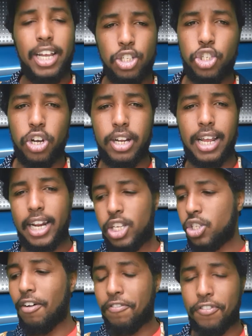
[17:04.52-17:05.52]
injured and
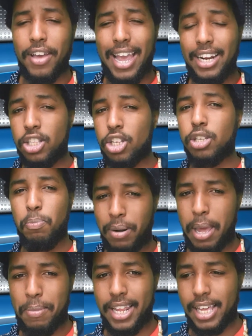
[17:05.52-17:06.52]
he's not fit and he doesn't
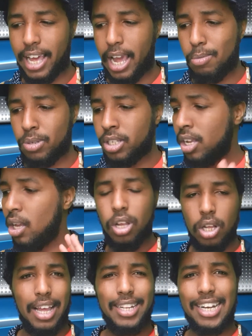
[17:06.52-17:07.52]
play many games,
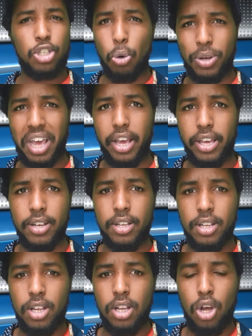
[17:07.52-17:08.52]
and that's okay.
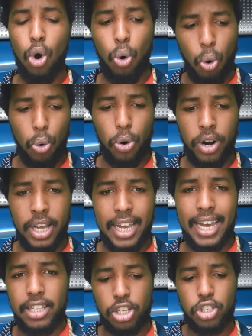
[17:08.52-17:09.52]
Or
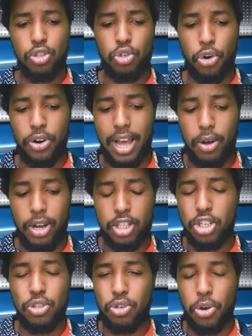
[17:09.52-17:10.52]
it doesn't turn
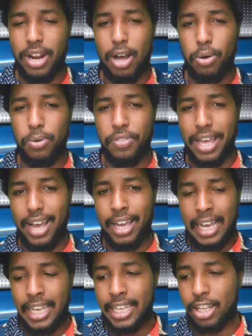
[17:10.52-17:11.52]
out that
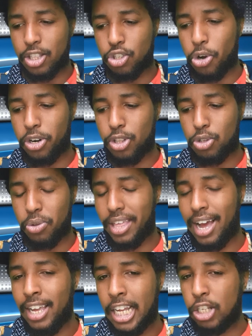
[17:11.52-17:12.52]
he can turn into
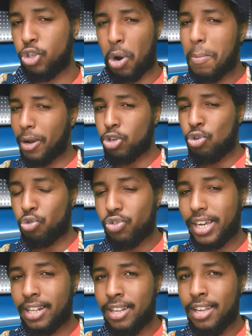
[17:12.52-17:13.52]
that Draymond
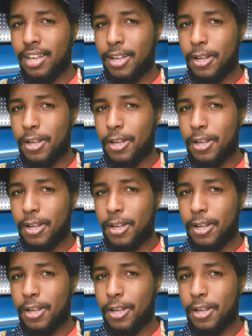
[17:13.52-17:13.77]
Green